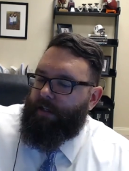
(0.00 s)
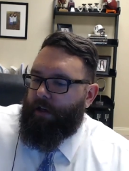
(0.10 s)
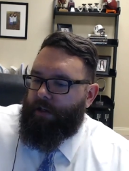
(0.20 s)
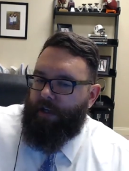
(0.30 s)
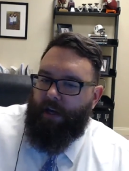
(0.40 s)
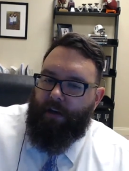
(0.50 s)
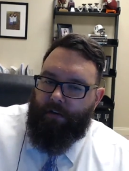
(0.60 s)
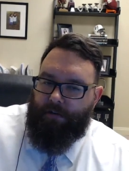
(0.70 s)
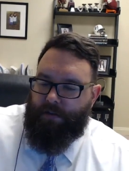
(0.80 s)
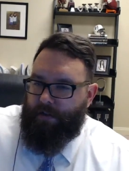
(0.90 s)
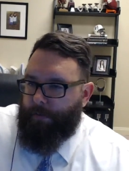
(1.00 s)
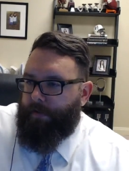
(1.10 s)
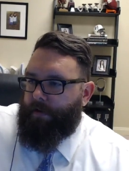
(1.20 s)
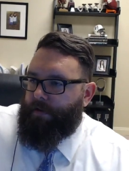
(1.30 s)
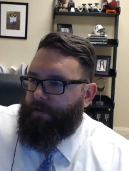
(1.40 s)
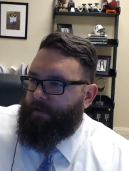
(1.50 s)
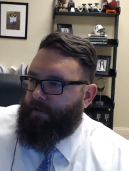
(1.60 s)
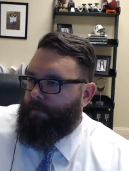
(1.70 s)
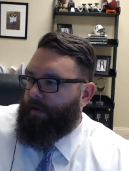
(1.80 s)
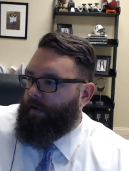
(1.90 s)
see your take on
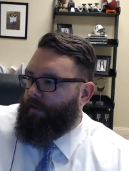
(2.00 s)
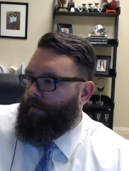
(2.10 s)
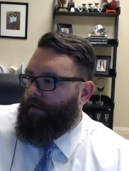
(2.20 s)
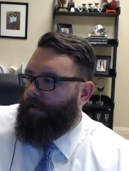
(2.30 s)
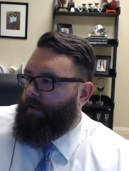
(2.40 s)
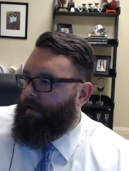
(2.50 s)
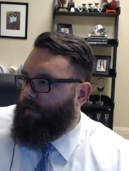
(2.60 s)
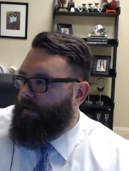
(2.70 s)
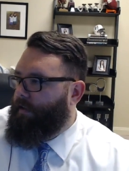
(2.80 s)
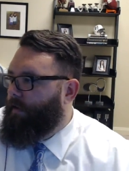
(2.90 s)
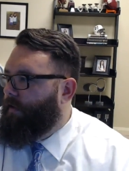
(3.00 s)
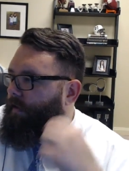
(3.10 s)
something somebody else has already done.